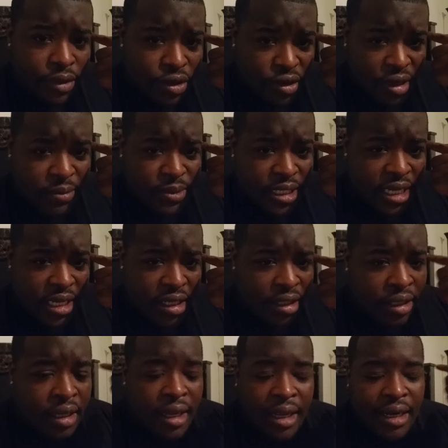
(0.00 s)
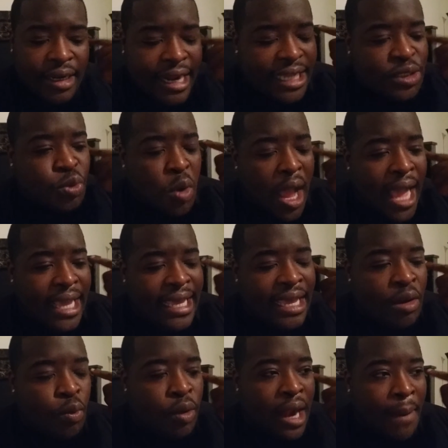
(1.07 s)
You get what I'm saying? That's where I
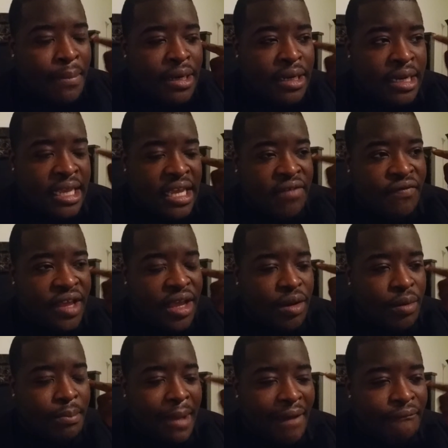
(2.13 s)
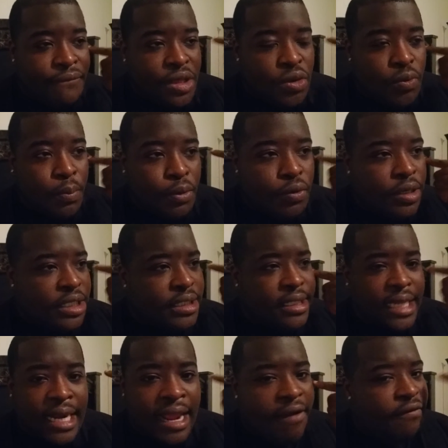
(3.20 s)
get what I believe in, my
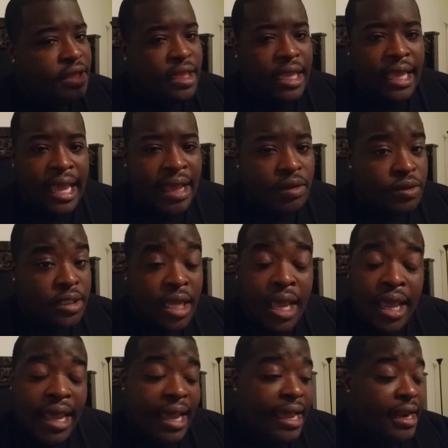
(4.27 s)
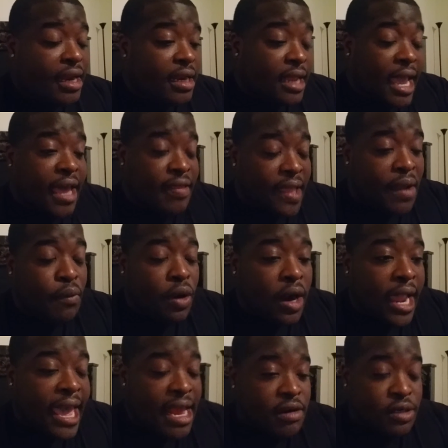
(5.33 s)
viewpoints, and everything else. And yeah, they
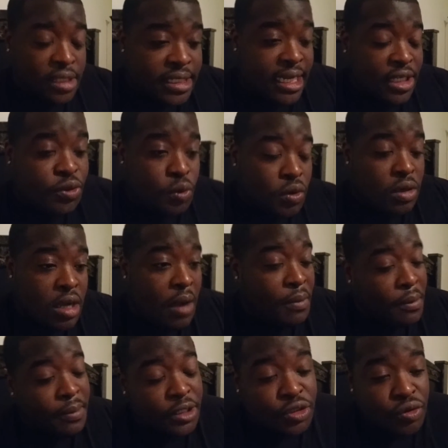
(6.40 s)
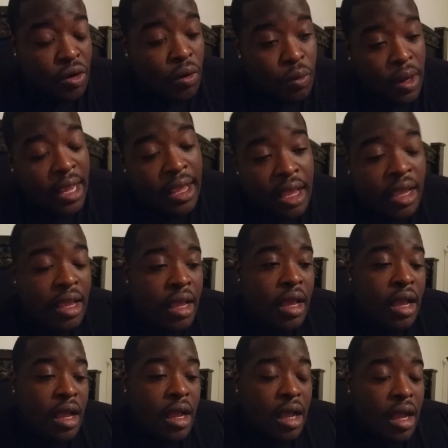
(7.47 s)
were a heterosexual couple, but you know what?
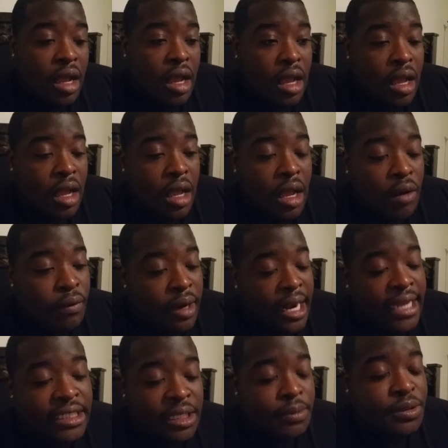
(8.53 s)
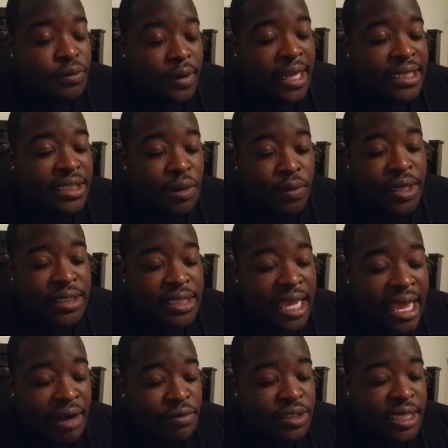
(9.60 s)
A relationship is a relationship, whether it's
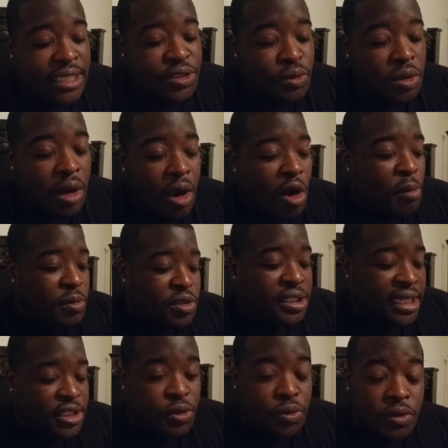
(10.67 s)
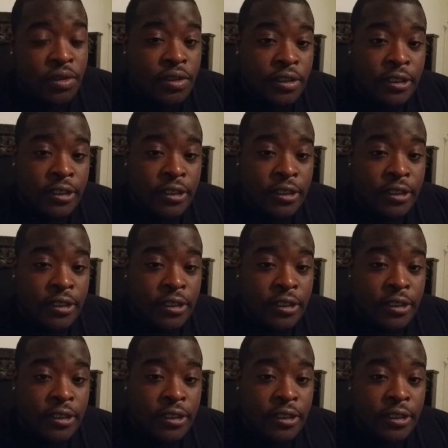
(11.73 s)
heterosexual or homosexual.